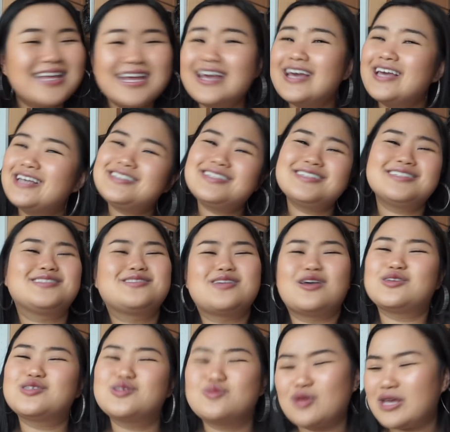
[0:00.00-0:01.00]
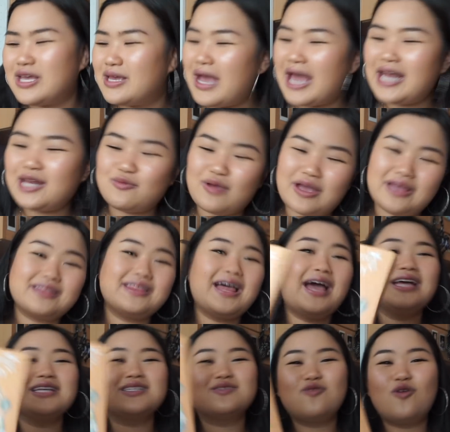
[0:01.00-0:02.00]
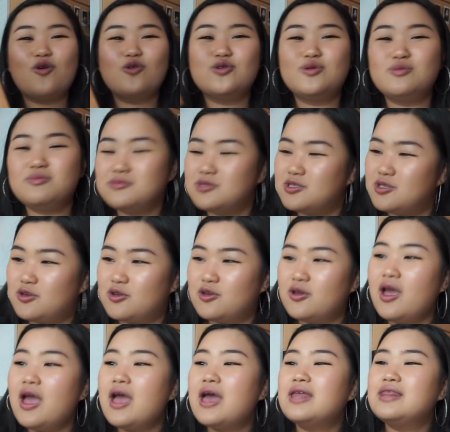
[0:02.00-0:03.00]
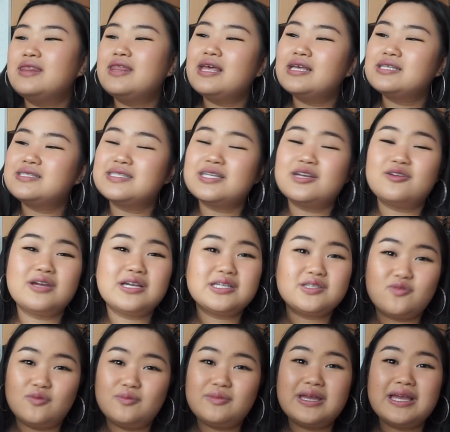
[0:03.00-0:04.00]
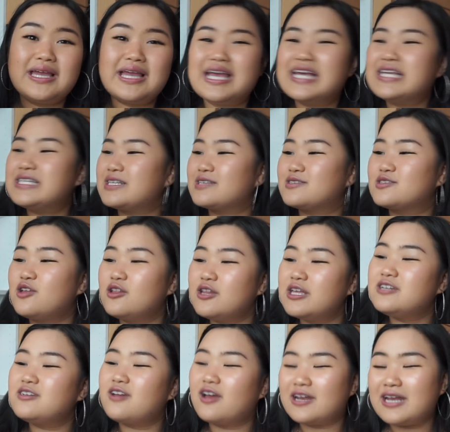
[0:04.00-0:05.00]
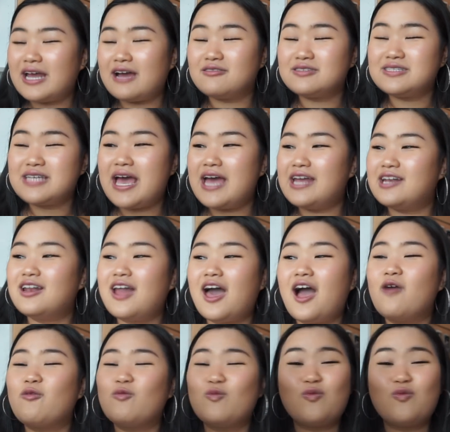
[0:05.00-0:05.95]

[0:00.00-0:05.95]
it's just so sweet. Anyway, that is volume 2. This series for me is a solid 9 out of 10. Like, I'm